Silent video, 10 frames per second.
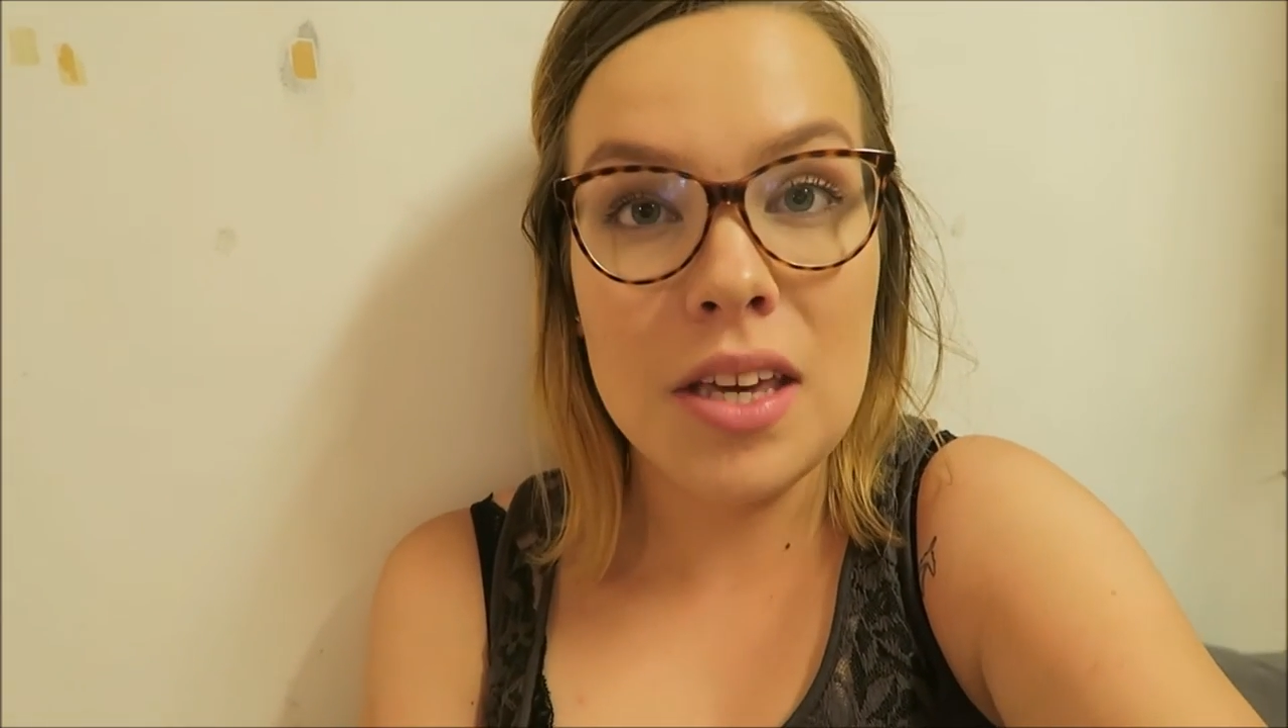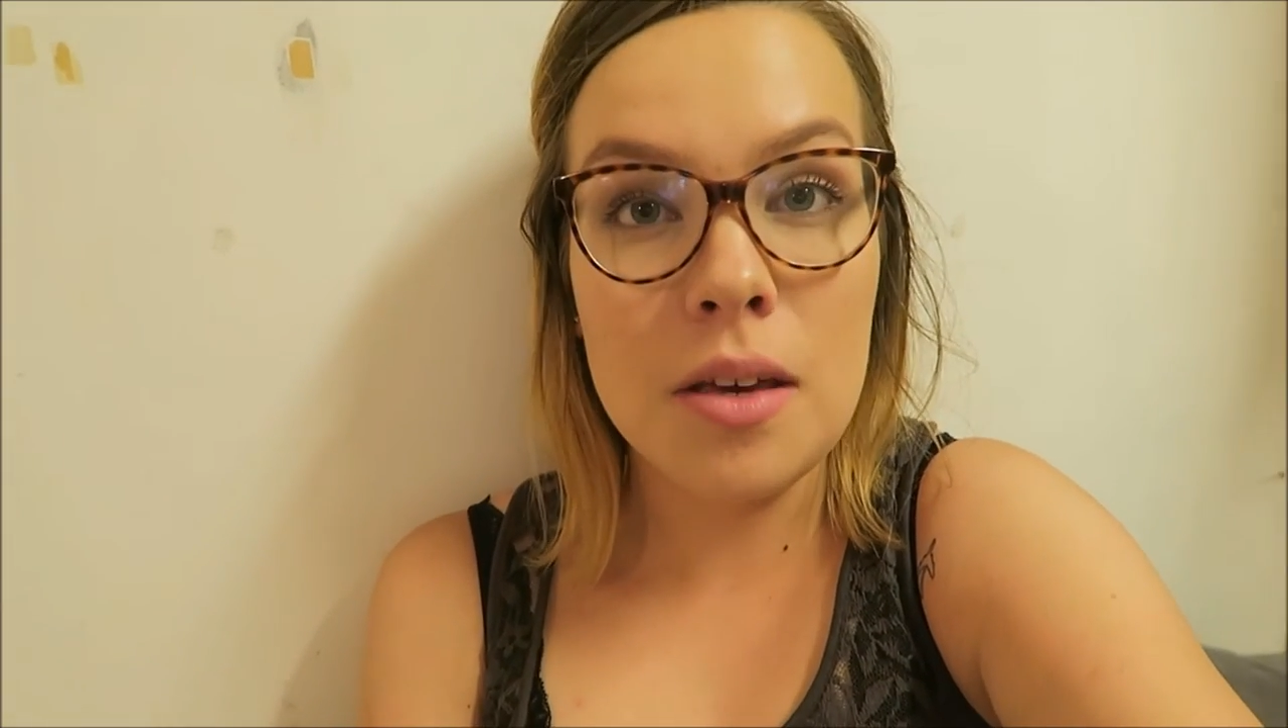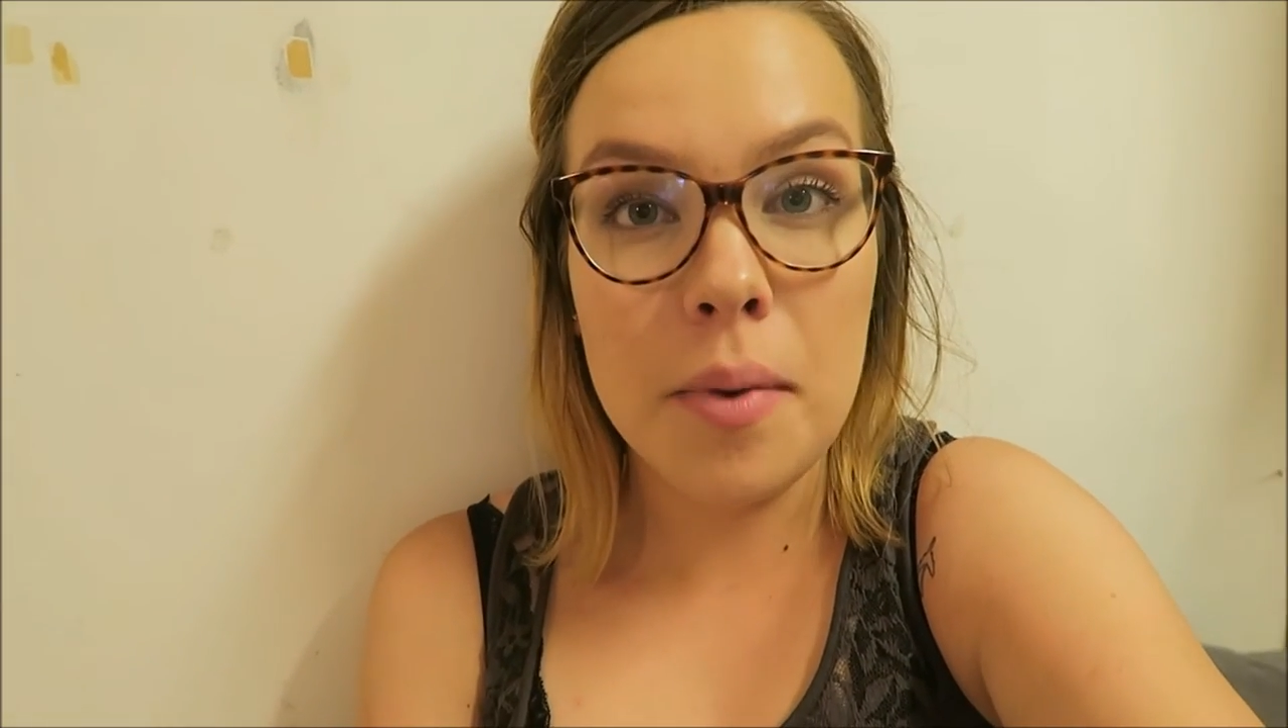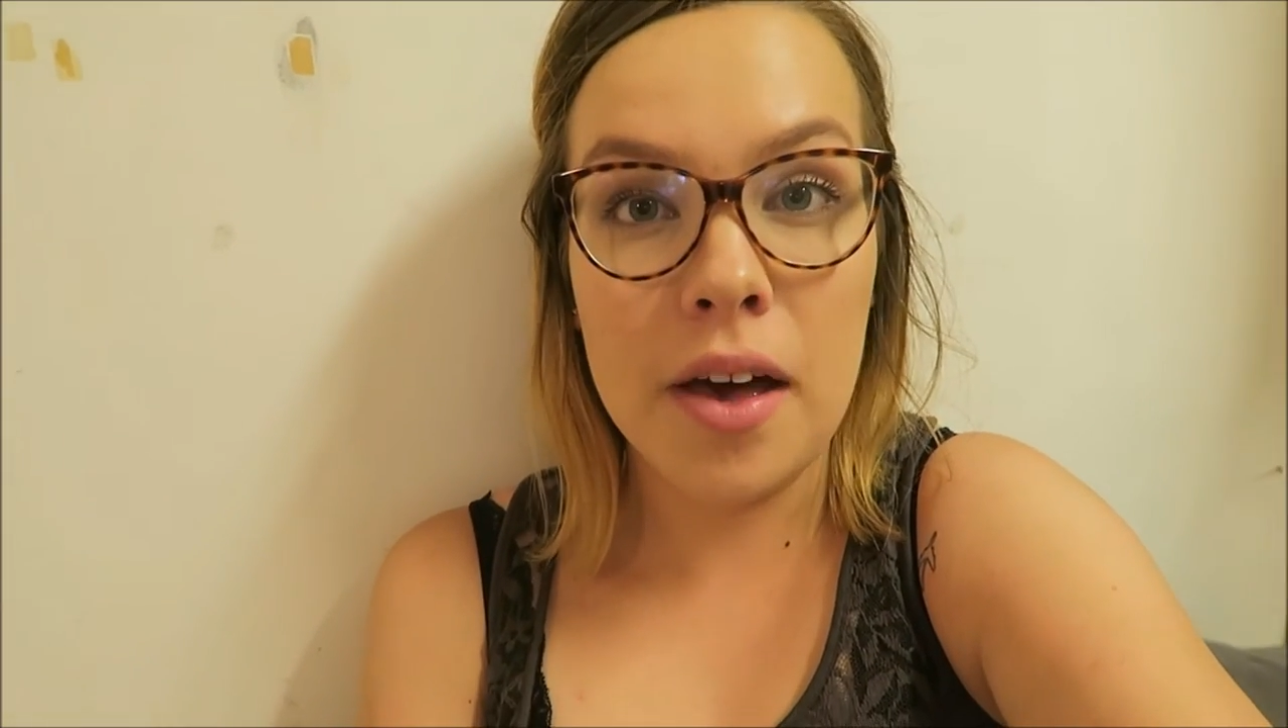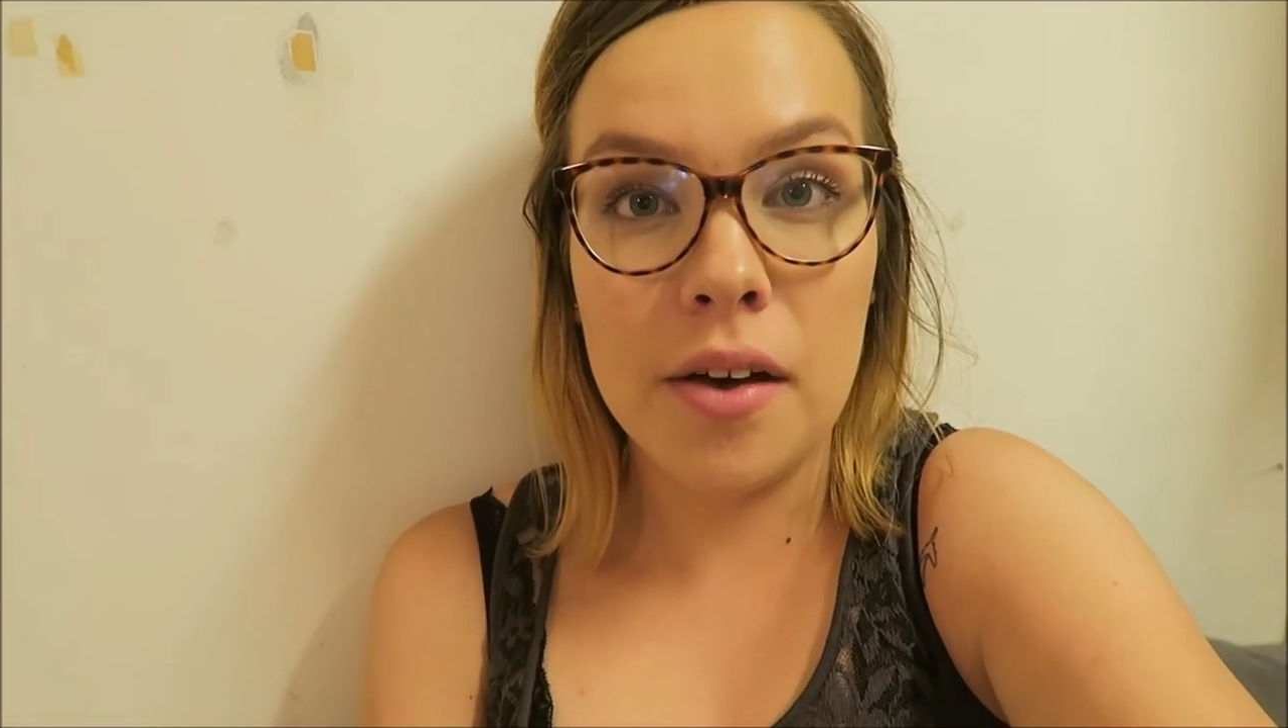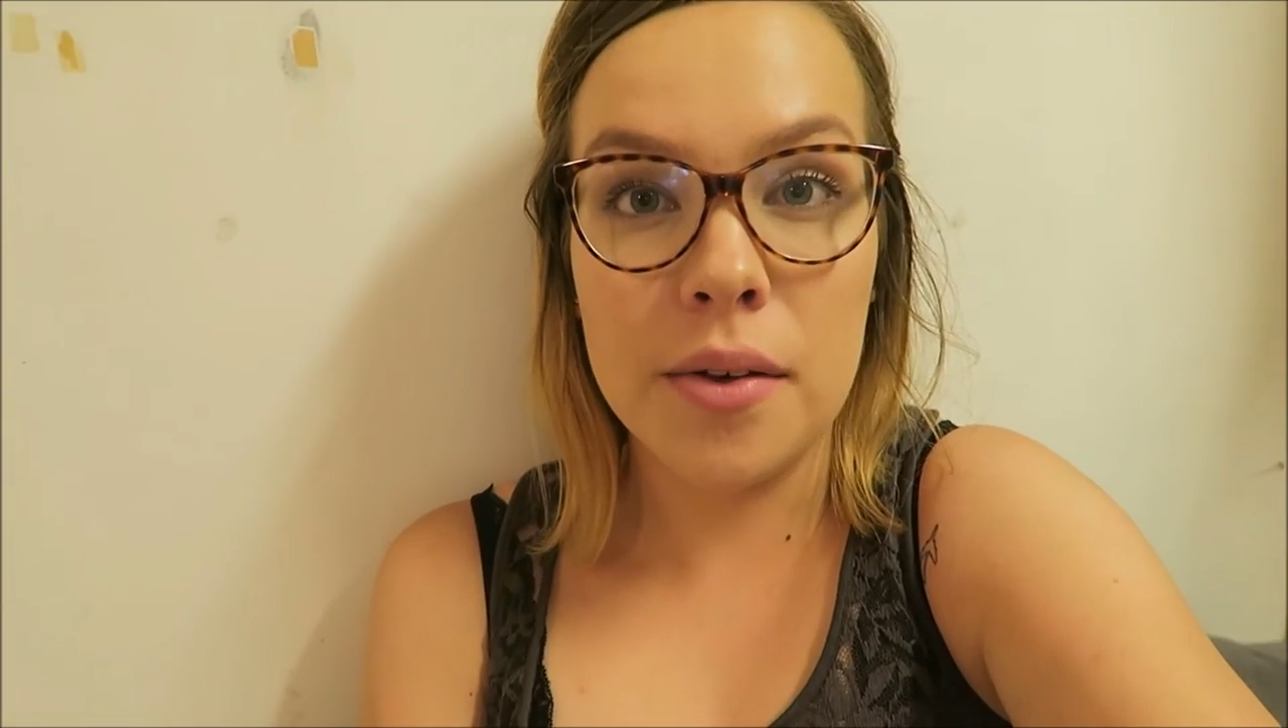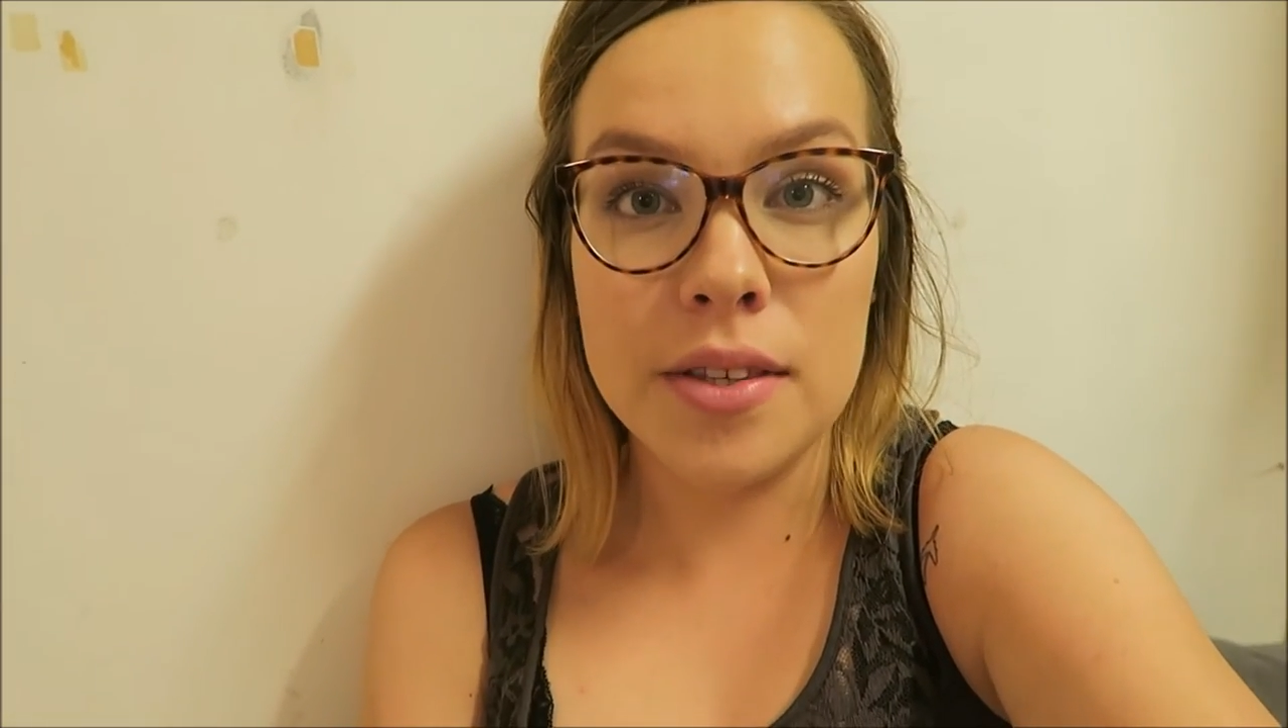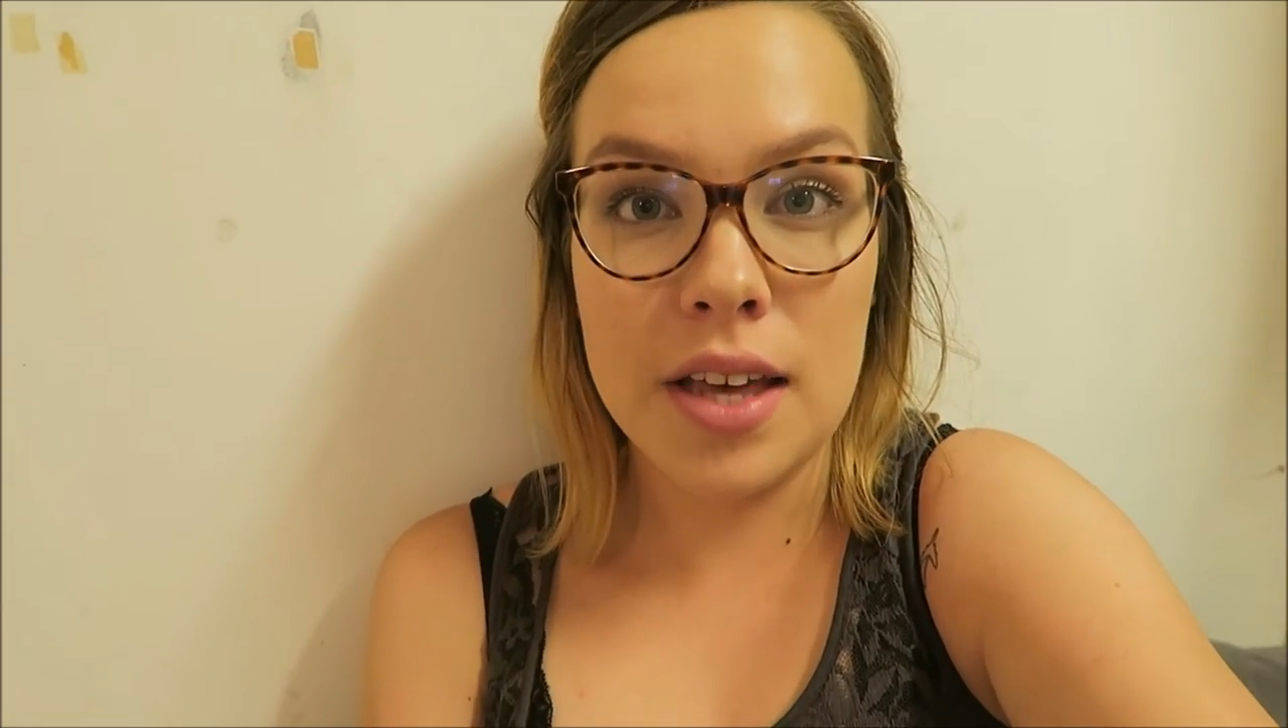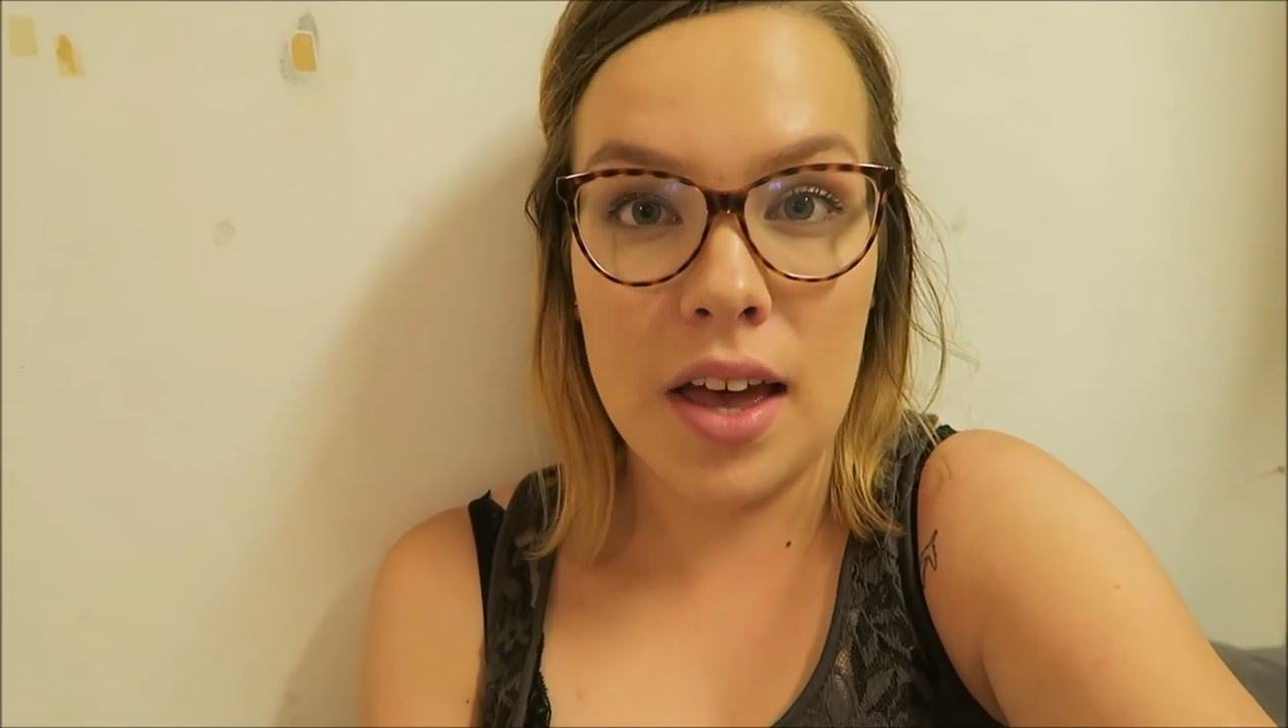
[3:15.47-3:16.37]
emails